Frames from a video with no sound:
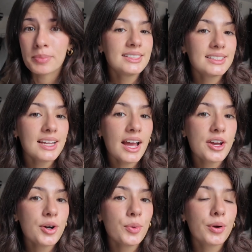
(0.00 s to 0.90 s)
A
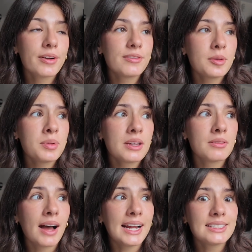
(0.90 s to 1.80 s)
CIO or a VP
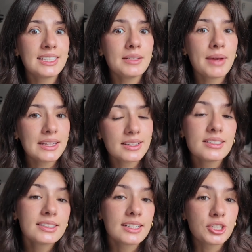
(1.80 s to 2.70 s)
of IT made the
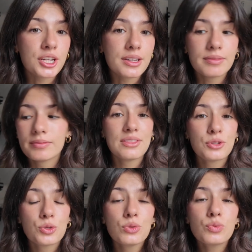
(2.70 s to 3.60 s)
decision, and the
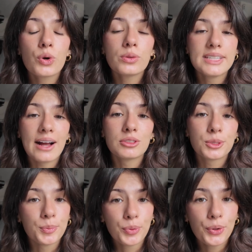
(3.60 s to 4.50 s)
tool rolled down
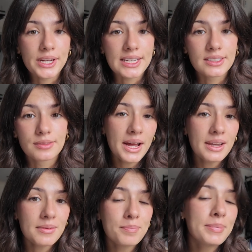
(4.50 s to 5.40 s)
to employees.
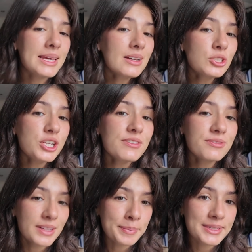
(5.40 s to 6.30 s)
But PLG
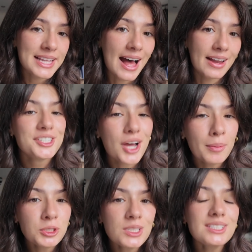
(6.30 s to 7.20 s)
flips that.
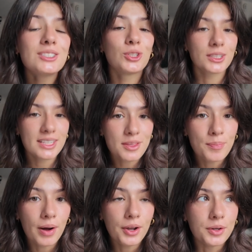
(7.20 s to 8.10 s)
Adoption starts at the
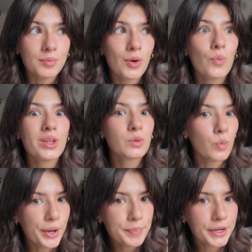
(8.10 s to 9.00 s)
bottom with
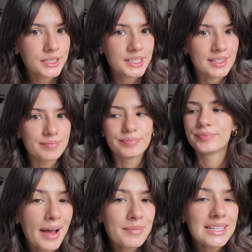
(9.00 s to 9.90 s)
one person.
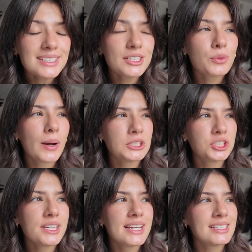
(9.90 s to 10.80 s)
That means the
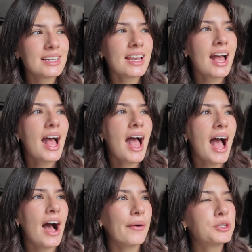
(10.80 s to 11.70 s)
question isn't,
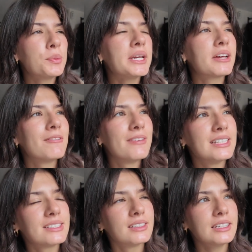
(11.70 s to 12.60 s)
how do we
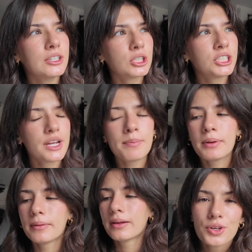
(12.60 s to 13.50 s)
convince leadership?
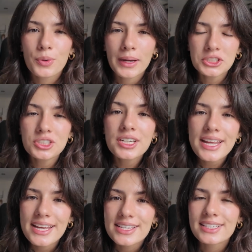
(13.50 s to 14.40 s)
The question
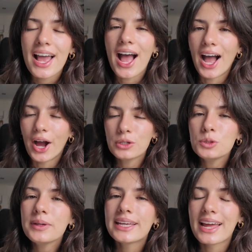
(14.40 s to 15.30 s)
is, how do
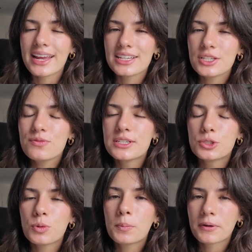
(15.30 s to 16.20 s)
we get
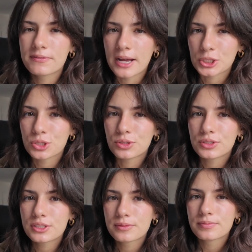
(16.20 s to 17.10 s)
individual
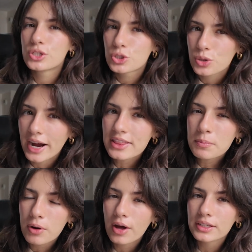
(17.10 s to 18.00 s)
professionals to try the
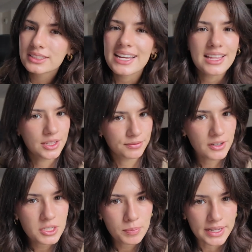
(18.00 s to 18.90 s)
product in the
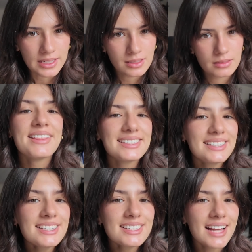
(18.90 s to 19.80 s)
first place? And this
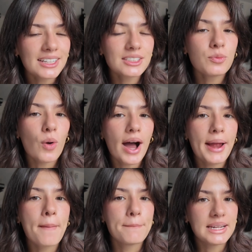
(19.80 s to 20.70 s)
is exactly
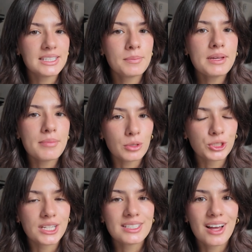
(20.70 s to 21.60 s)
why B2B
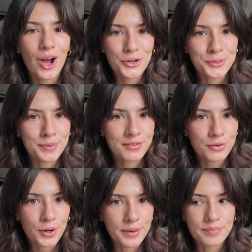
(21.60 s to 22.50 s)
motions
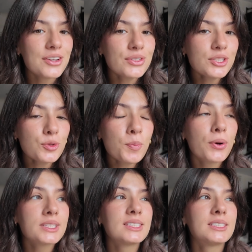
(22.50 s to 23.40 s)
underperform. Analyst
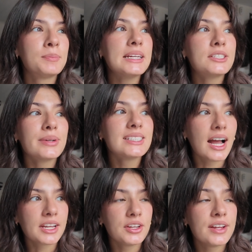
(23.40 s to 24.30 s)
reports speak to
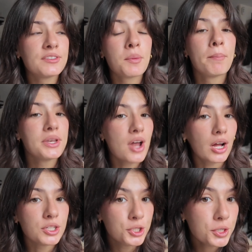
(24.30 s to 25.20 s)
executives, but
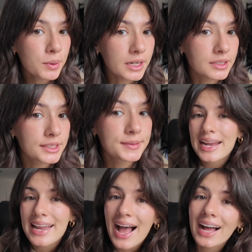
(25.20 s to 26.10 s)
not doers.
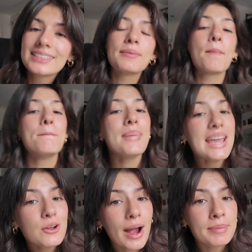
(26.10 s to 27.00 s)
Paid ads
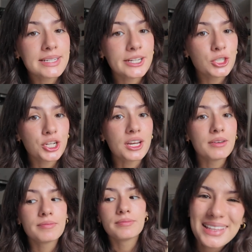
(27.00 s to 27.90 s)
may grab
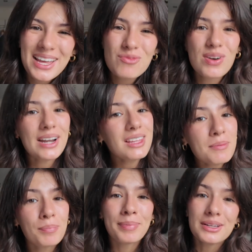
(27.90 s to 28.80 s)
attention, but they rarely
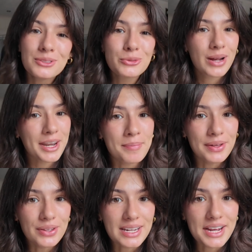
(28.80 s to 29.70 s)
build
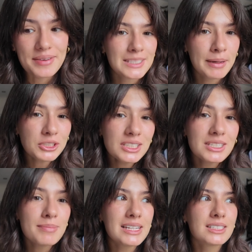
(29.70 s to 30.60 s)
credibility, especially
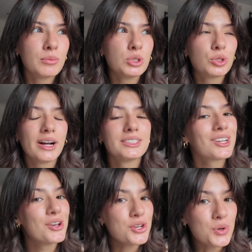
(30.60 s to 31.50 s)
to make someone trust
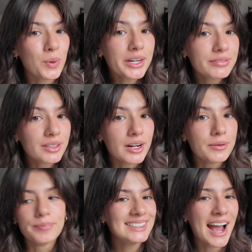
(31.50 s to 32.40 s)
a new workflow.
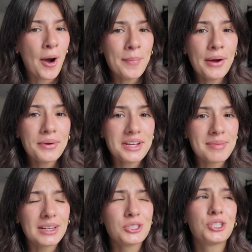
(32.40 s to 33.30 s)
And outbound
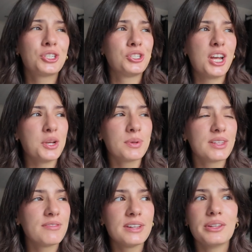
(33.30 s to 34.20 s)
emails just
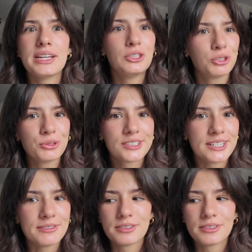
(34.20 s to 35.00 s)
genuinely feel intrusive.